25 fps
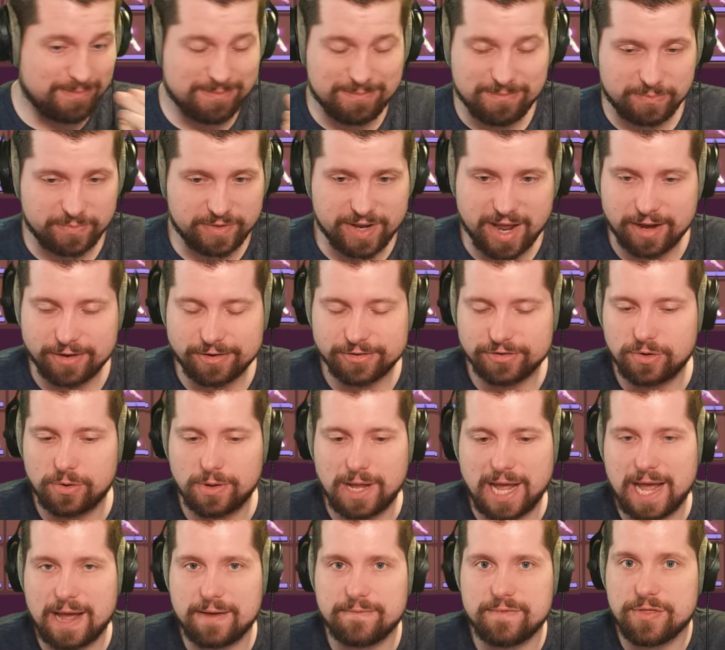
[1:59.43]
Daggers don't
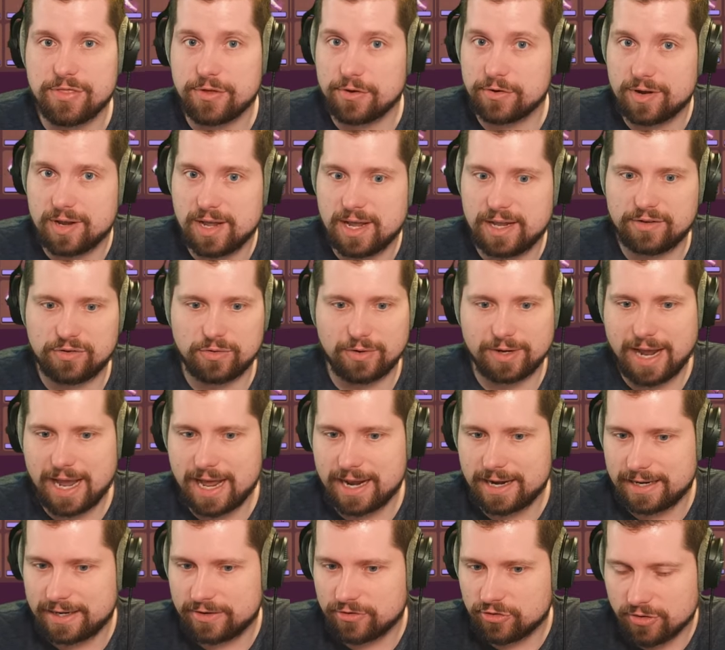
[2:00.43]
have a third hit, so it
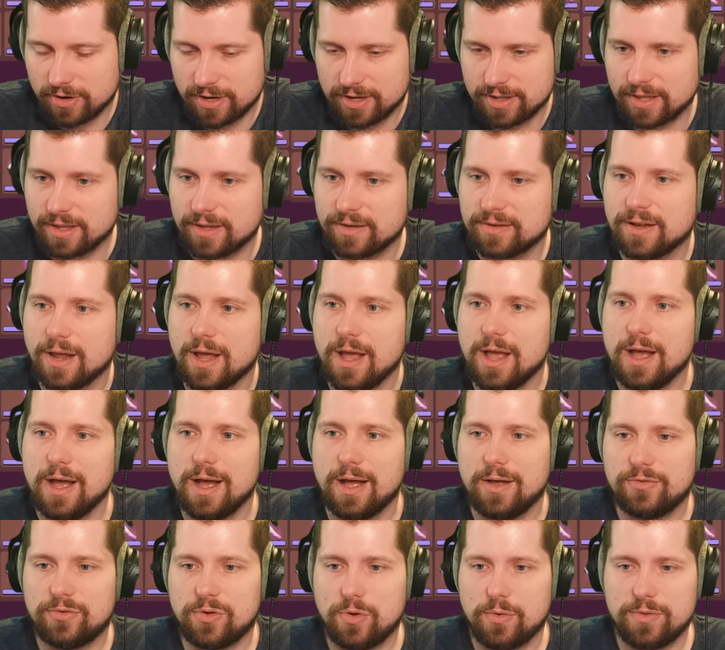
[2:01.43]
can't trigger this.
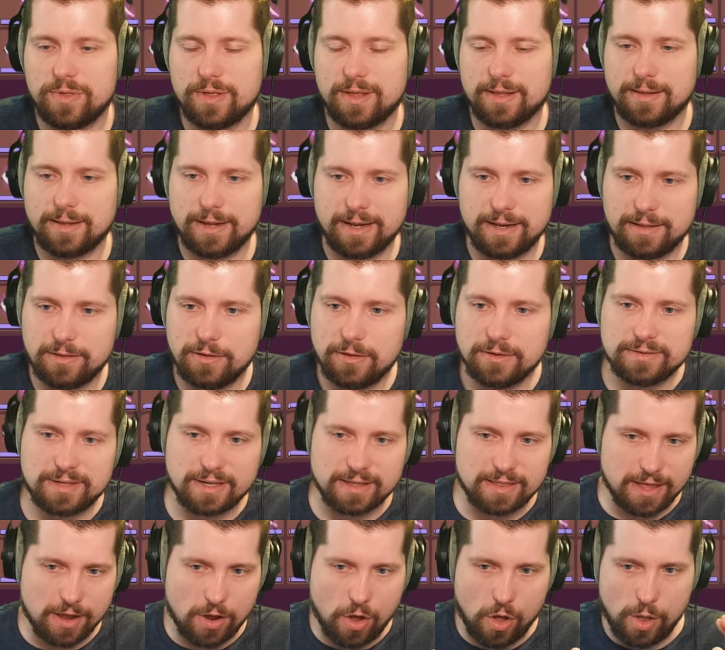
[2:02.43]
So it looks
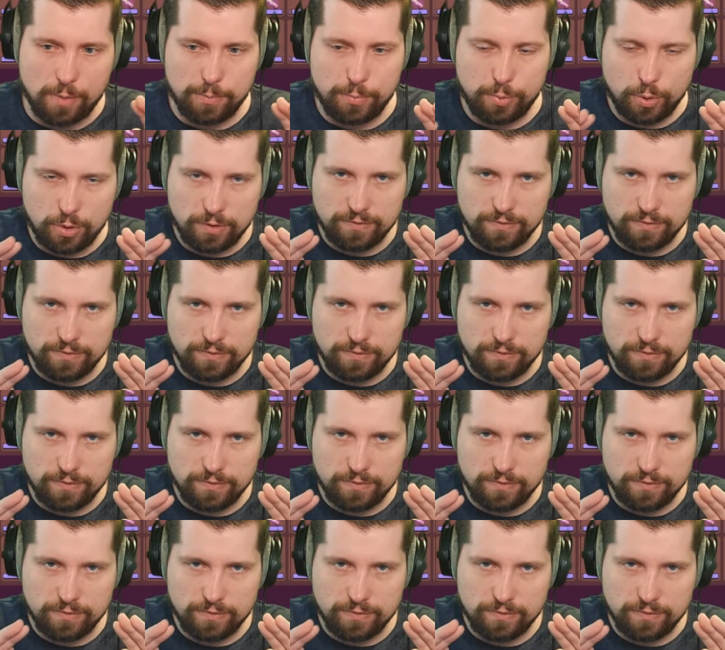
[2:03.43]
like they all pull